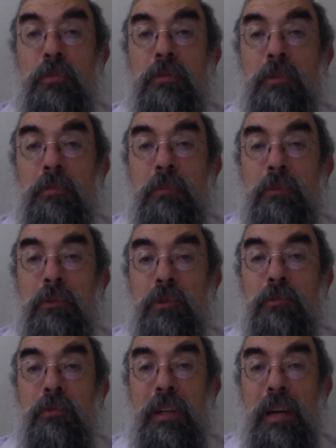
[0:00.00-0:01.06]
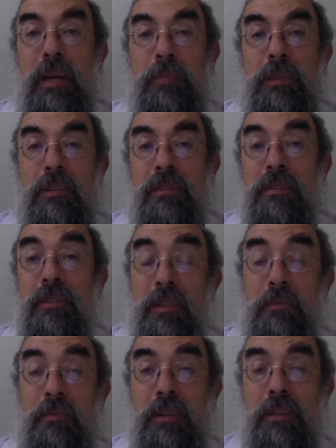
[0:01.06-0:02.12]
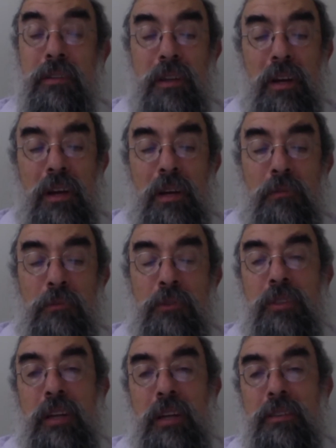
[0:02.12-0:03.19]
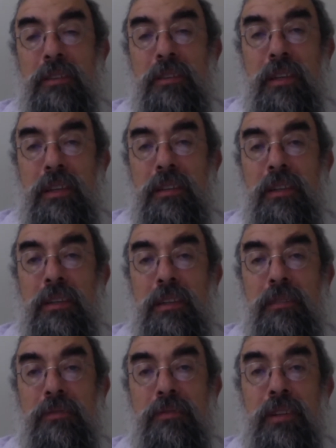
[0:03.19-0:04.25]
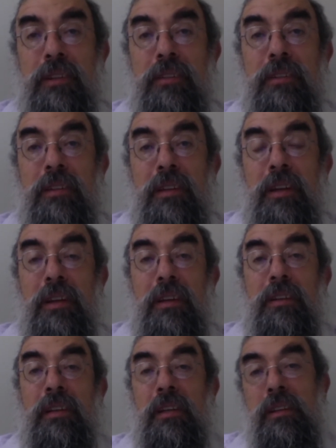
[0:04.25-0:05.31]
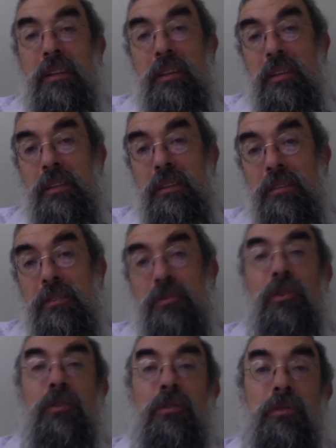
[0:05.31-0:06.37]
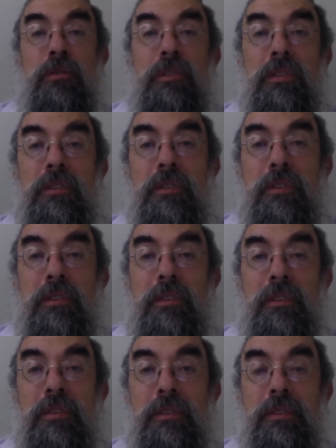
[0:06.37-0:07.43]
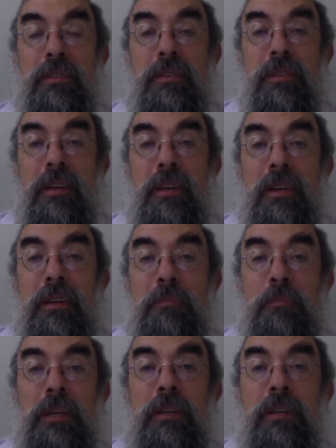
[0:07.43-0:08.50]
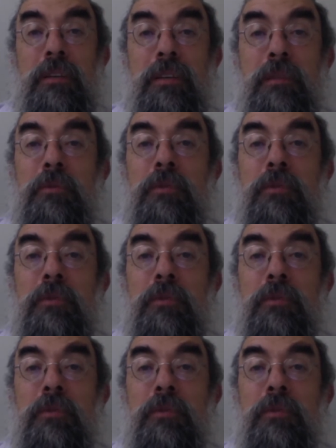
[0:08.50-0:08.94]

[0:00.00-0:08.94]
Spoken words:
passing away should be remembered with great happiness and celebrated, because that is the day that he felt that his soul is